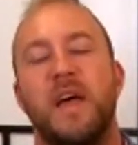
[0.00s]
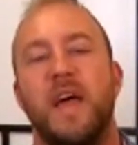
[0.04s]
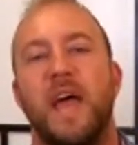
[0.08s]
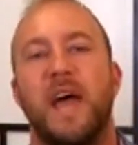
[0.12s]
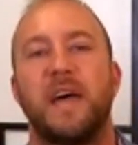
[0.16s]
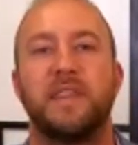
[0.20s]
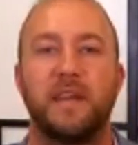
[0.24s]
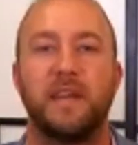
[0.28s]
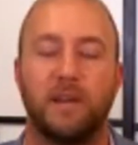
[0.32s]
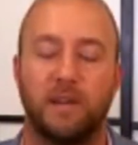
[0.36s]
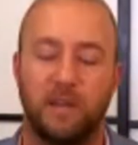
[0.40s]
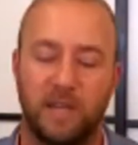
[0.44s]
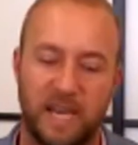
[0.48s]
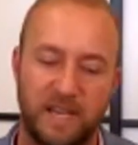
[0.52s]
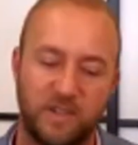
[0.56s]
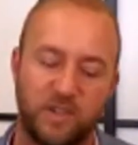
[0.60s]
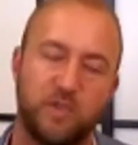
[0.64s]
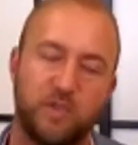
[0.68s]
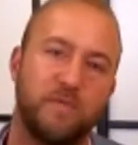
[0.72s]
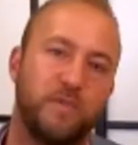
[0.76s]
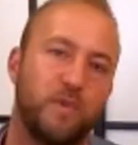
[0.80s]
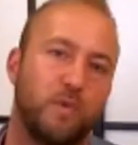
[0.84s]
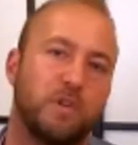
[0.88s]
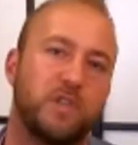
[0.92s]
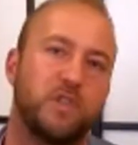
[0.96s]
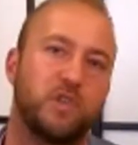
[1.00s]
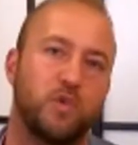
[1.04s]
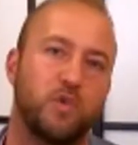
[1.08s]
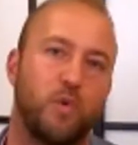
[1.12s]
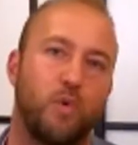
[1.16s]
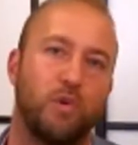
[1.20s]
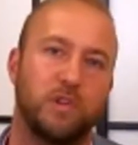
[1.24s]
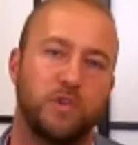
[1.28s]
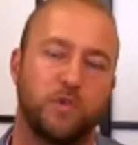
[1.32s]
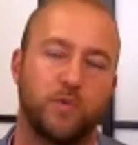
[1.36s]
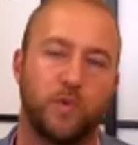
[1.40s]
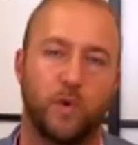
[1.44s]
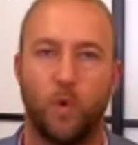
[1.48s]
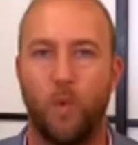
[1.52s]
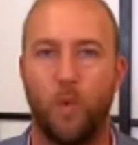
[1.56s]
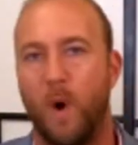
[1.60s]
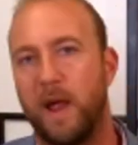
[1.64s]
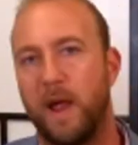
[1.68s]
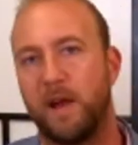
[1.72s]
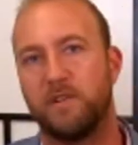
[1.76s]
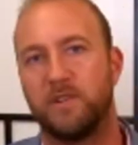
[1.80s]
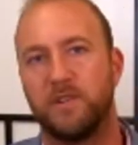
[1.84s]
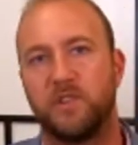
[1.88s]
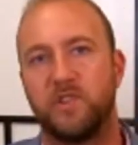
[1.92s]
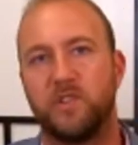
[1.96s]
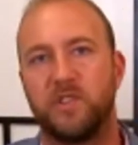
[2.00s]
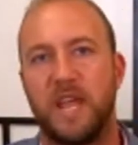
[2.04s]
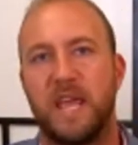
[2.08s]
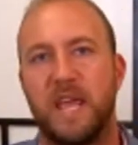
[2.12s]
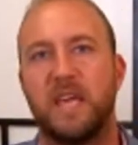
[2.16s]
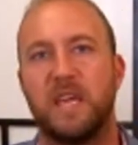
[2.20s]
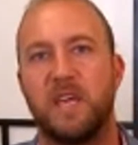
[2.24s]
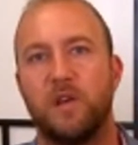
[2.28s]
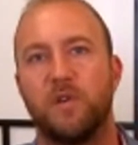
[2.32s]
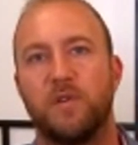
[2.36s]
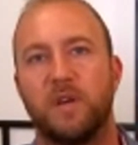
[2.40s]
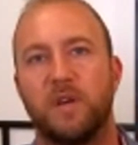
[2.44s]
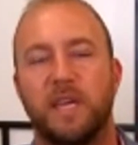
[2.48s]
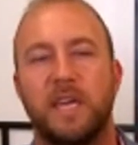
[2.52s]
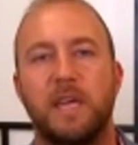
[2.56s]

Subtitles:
and then less of your soul is required to stay here and